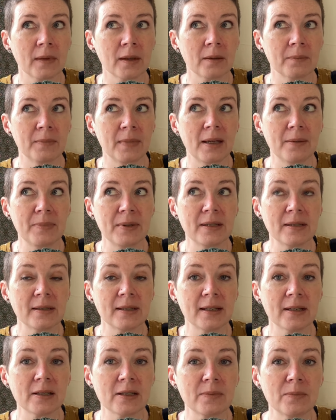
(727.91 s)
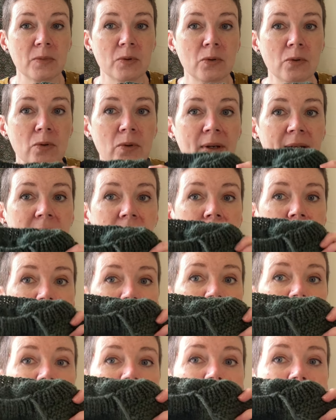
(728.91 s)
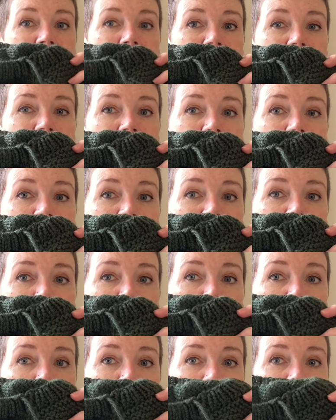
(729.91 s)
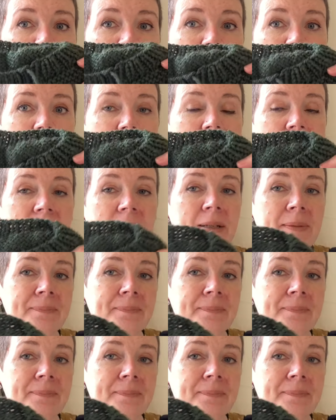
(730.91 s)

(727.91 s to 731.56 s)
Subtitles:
maybe 6 more increase rounds for the